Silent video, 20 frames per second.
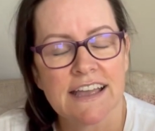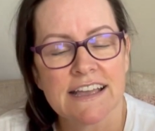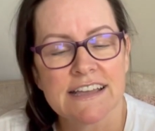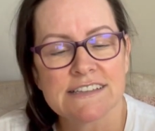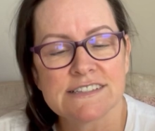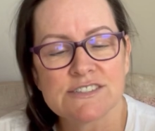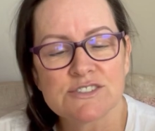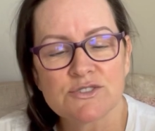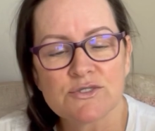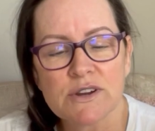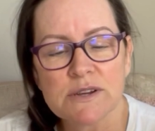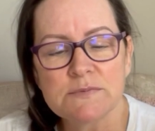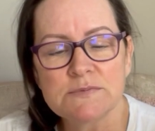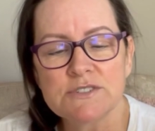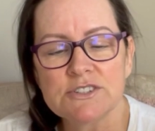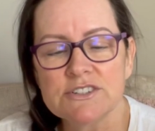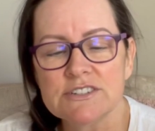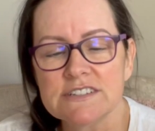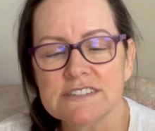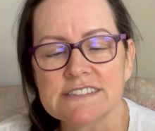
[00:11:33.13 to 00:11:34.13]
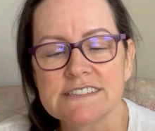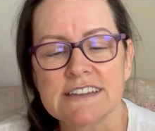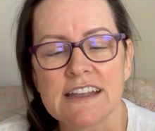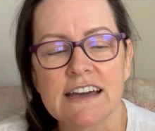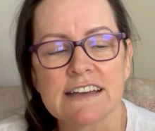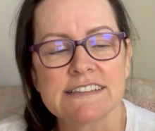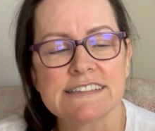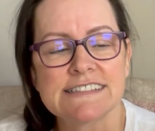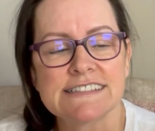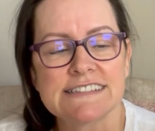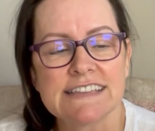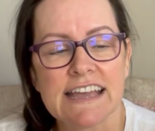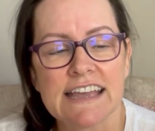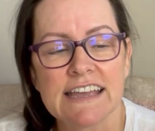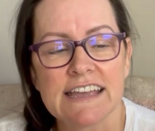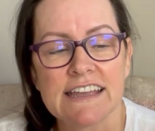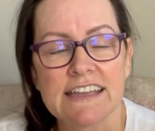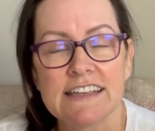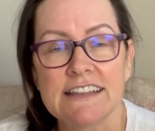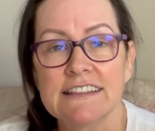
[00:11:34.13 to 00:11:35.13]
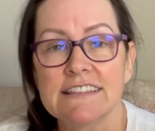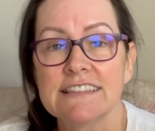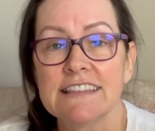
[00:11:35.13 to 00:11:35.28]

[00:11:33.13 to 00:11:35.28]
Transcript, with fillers: Scripture does not say